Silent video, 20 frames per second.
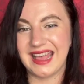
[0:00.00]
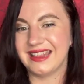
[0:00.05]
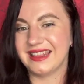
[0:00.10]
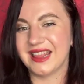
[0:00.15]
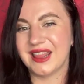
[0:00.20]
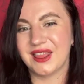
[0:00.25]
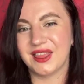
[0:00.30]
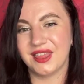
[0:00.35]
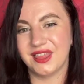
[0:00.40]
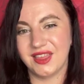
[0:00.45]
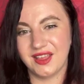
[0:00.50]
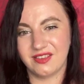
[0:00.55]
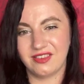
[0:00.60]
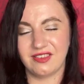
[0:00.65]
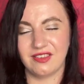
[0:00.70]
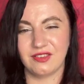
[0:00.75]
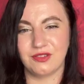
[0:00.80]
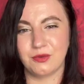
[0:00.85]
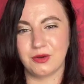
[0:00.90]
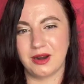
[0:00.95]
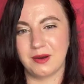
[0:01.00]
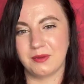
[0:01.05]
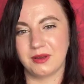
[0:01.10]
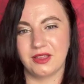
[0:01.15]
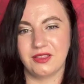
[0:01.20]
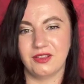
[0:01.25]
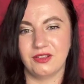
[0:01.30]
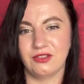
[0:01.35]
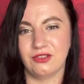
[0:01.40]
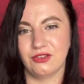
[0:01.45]
And this is what I'm
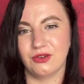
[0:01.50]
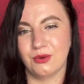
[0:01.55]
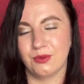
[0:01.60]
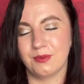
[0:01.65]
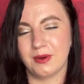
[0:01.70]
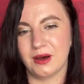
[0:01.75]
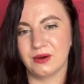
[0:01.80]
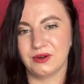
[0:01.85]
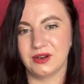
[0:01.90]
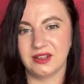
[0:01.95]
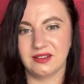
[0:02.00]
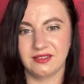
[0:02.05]
going to do about